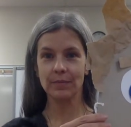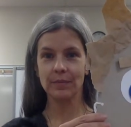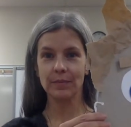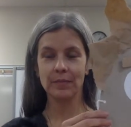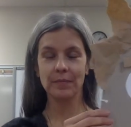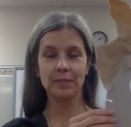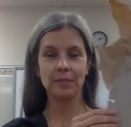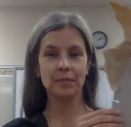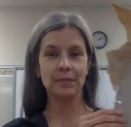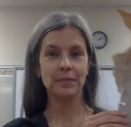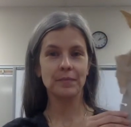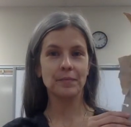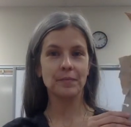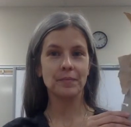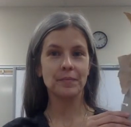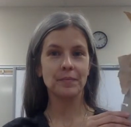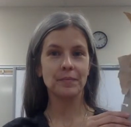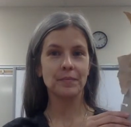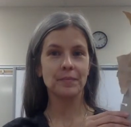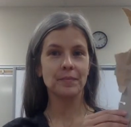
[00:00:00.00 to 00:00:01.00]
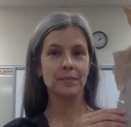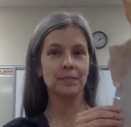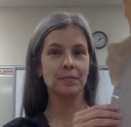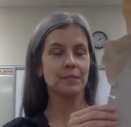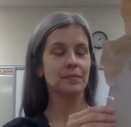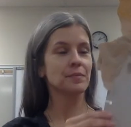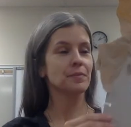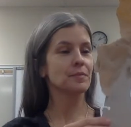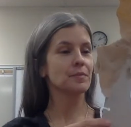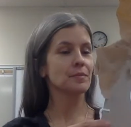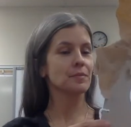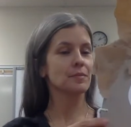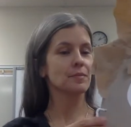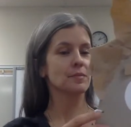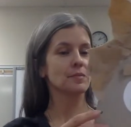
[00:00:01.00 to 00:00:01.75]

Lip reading: (no one is talking)